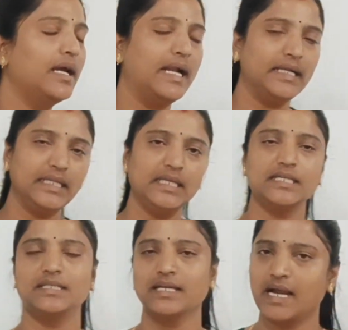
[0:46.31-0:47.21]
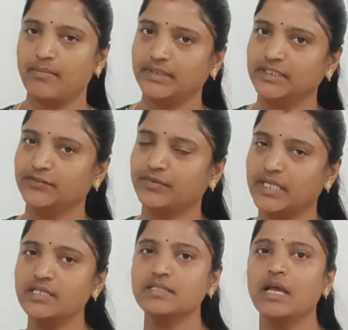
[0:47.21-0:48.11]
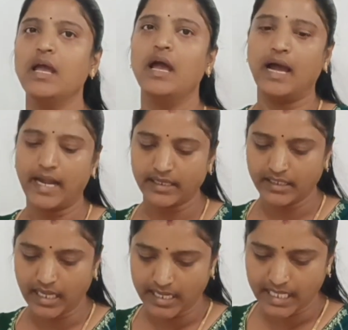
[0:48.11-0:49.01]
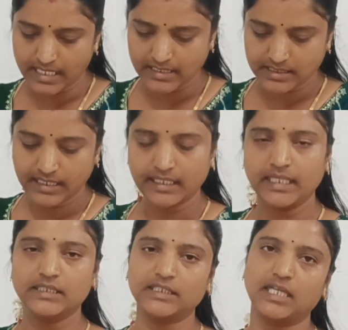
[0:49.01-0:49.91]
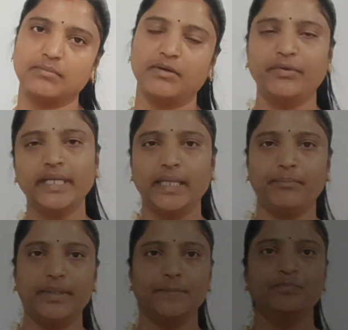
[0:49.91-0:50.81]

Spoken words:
and D is the common difference and an is the nth term of an AP.